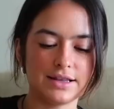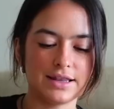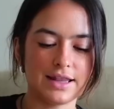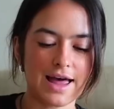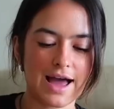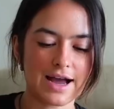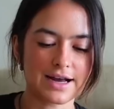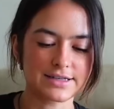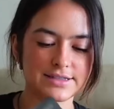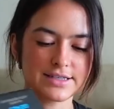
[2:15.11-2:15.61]

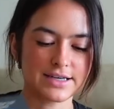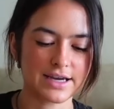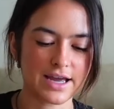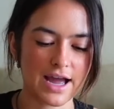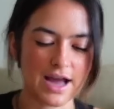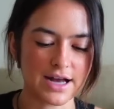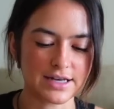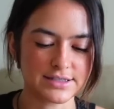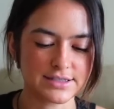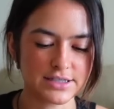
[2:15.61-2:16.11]
lactic
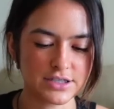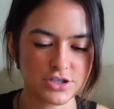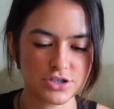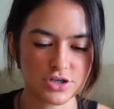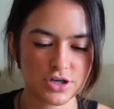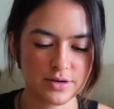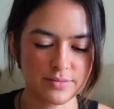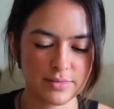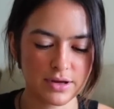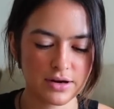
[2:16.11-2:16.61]
acid
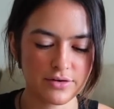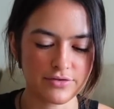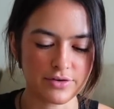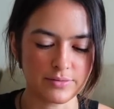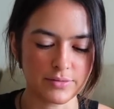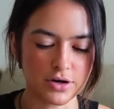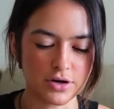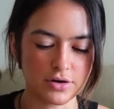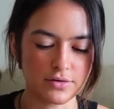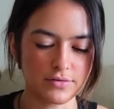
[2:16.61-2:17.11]
treatment
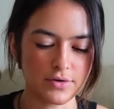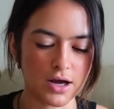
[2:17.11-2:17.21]
from